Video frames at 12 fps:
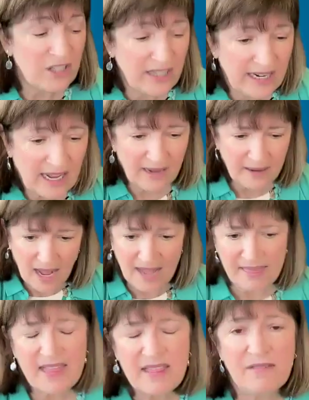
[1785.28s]
actually,
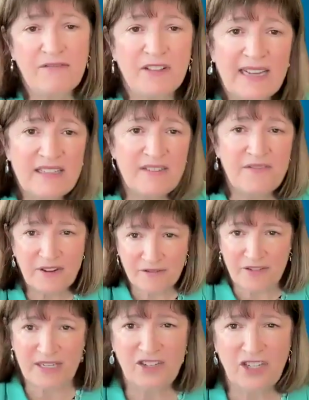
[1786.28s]
I think the philosophy
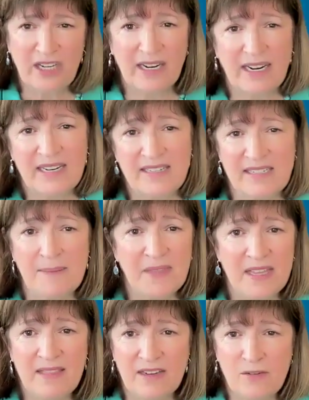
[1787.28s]
of teaching is
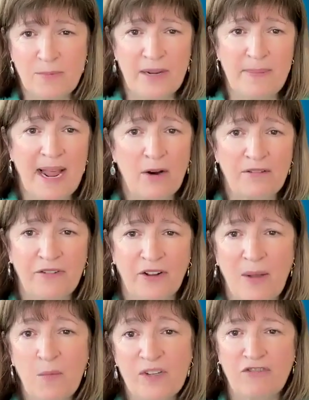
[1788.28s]
something that's pretty
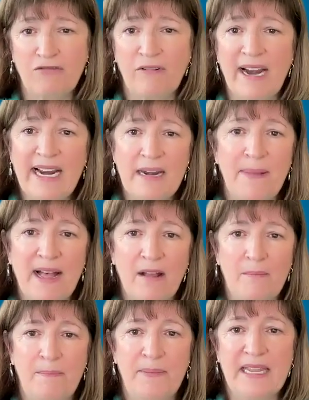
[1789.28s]
powerful. And what's great
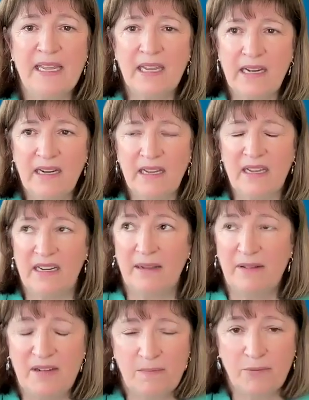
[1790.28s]
about being in
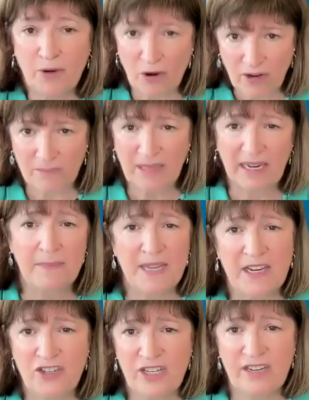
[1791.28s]
a program like a
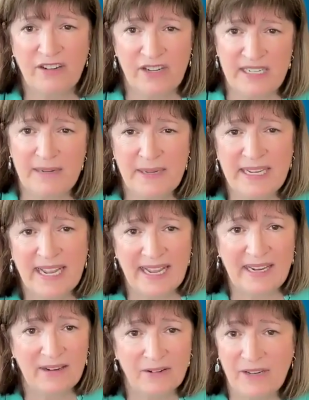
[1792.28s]
PhD or a
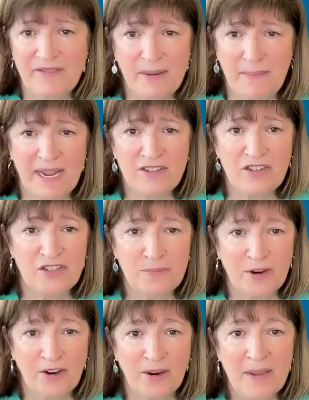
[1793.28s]
DBA or even a
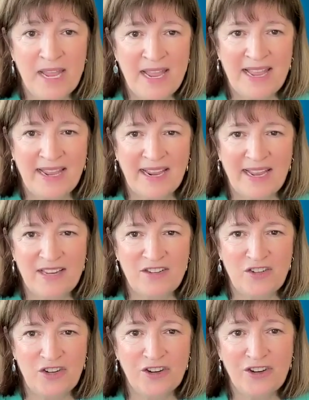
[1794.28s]
master's program
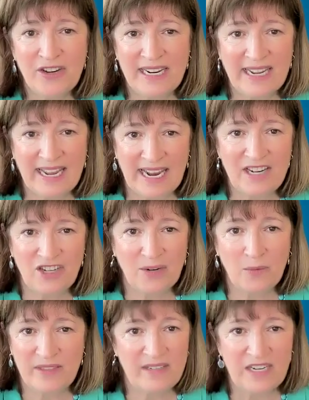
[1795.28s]
is you're
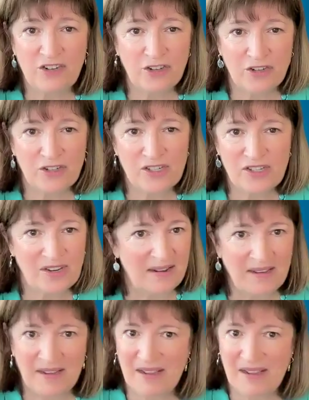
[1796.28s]
engaging with teachers